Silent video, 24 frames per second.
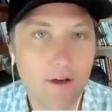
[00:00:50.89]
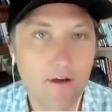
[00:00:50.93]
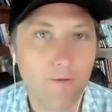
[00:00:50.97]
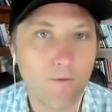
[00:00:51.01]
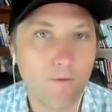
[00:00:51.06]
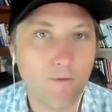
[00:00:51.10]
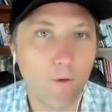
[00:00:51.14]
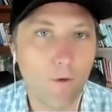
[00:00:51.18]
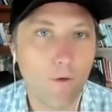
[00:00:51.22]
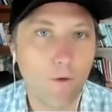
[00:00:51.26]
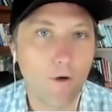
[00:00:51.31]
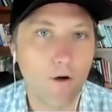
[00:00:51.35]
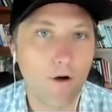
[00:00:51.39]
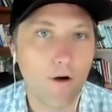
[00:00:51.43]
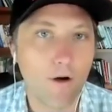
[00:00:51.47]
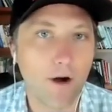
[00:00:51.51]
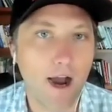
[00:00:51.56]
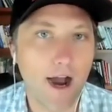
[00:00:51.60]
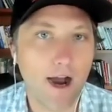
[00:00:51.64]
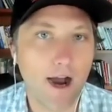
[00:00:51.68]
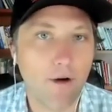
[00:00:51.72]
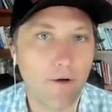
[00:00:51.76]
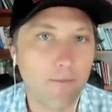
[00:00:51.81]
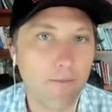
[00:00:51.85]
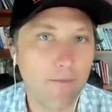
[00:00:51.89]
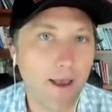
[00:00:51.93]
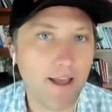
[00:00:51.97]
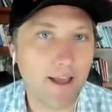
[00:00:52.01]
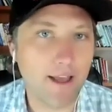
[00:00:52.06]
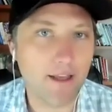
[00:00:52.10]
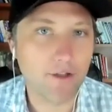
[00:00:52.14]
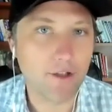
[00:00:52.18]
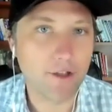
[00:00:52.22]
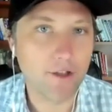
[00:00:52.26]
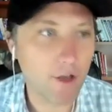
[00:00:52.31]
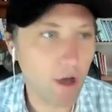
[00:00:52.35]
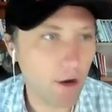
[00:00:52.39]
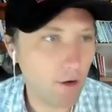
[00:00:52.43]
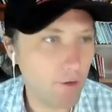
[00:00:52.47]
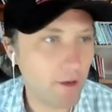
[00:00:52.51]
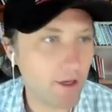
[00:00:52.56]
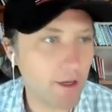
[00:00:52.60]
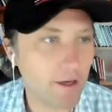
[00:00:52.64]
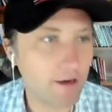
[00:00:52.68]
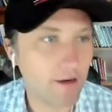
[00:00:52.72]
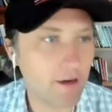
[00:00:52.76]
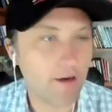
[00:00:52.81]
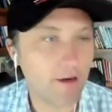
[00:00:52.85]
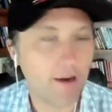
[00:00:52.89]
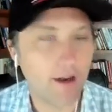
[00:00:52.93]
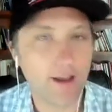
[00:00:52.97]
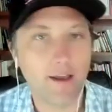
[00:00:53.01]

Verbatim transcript: for our main show here.